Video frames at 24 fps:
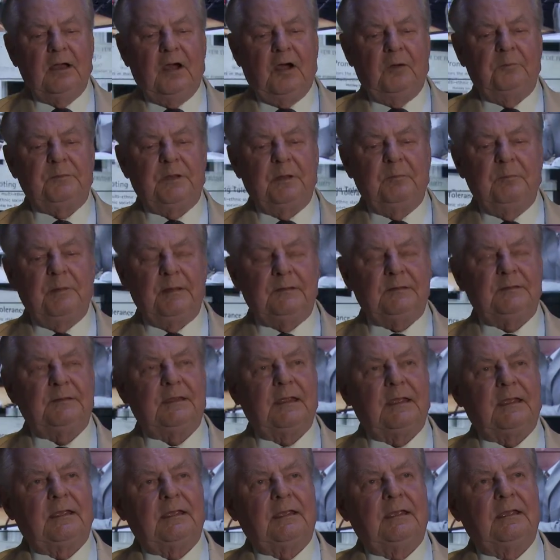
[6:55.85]

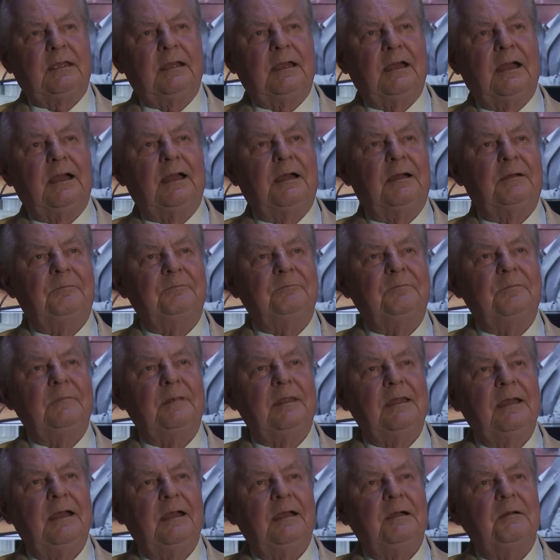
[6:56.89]
optimistic
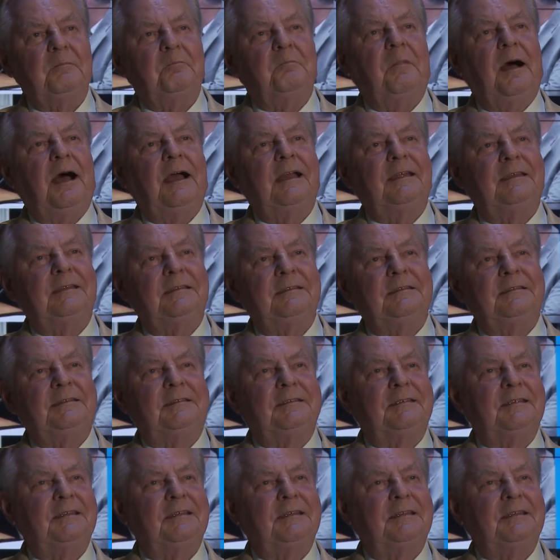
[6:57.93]
mind